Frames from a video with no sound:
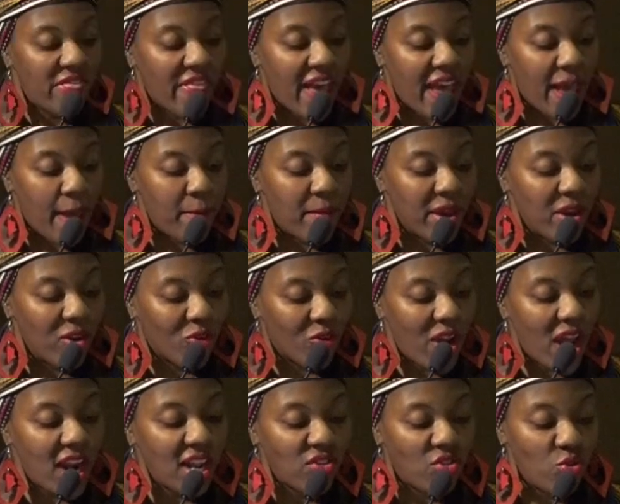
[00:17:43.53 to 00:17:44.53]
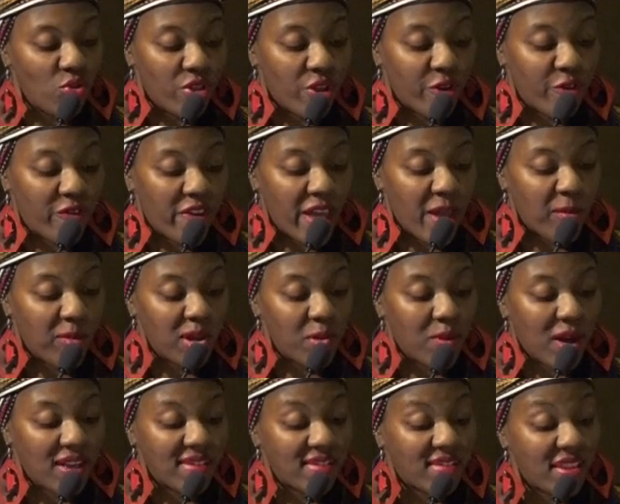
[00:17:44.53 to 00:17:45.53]
that had been granted to their family
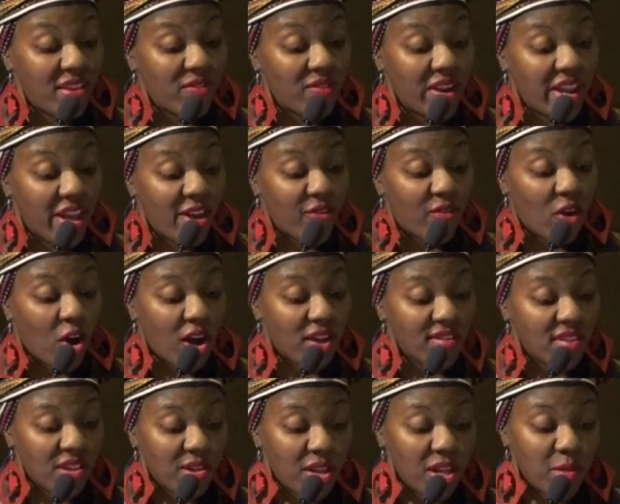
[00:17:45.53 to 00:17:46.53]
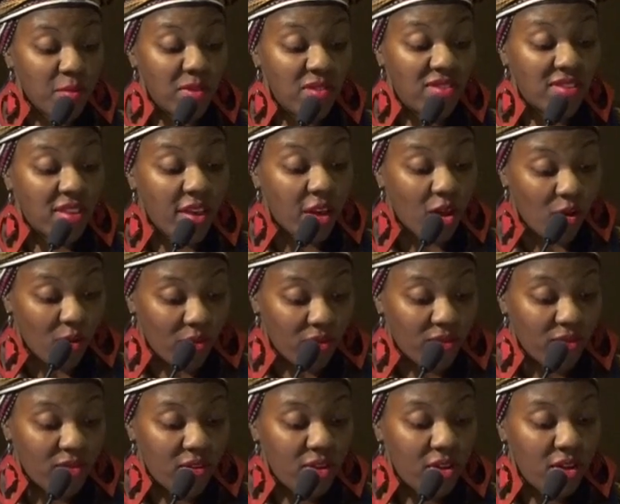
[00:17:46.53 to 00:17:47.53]
by Stephen F. Austin himself.
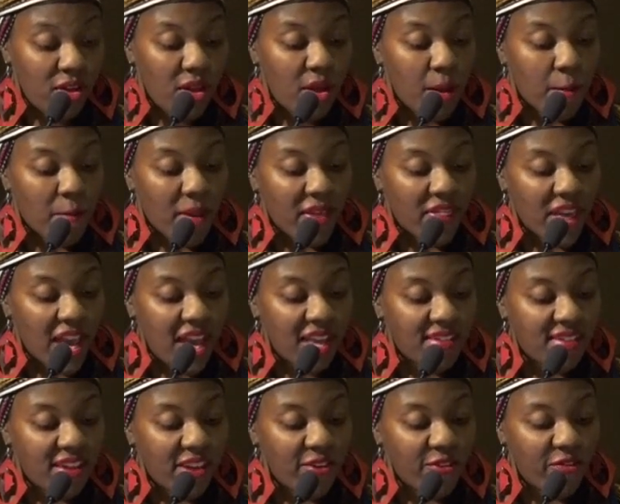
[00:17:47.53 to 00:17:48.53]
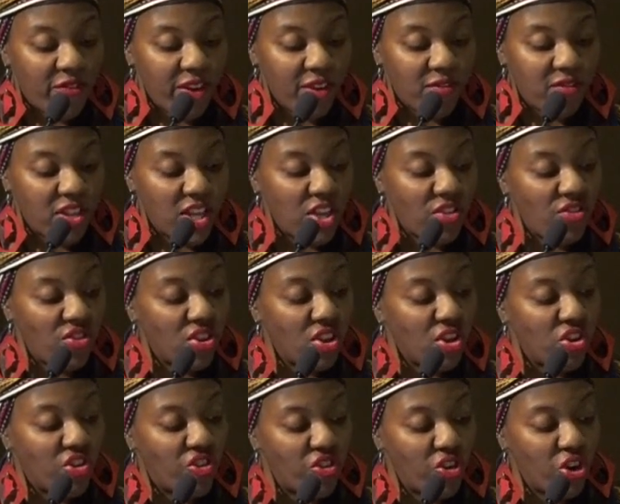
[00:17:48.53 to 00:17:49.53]
By the 1850s,
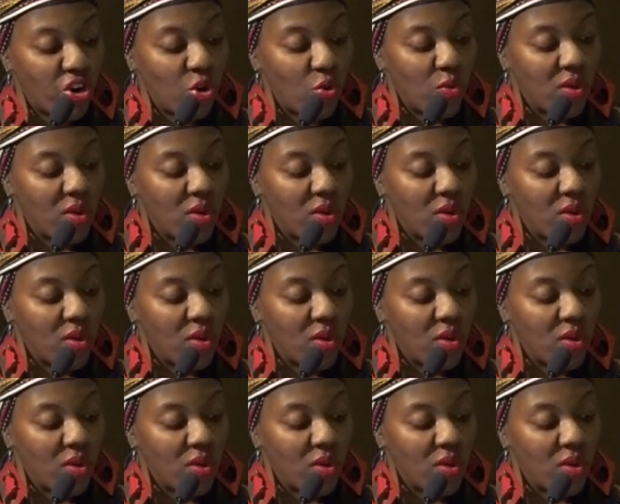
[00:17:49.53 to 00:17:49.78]
sugar